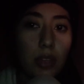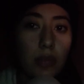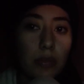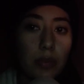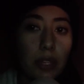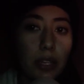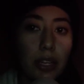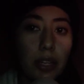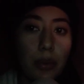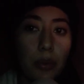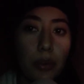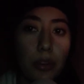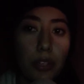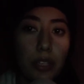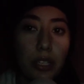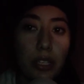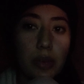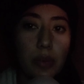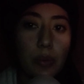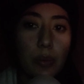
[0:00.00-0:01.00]
But
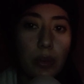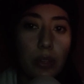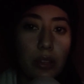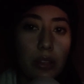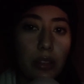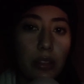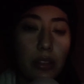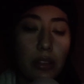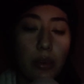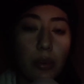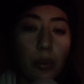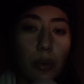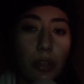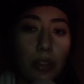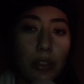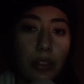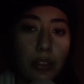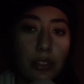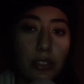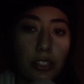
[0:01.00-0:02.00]
working with
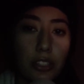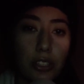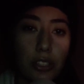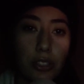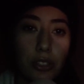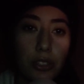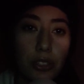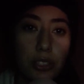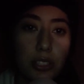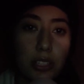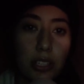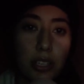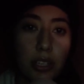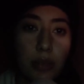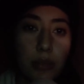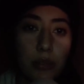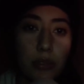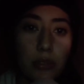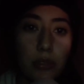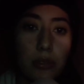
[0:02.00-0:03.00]
the children today
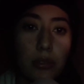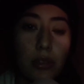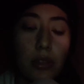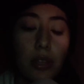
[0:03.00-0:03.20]
was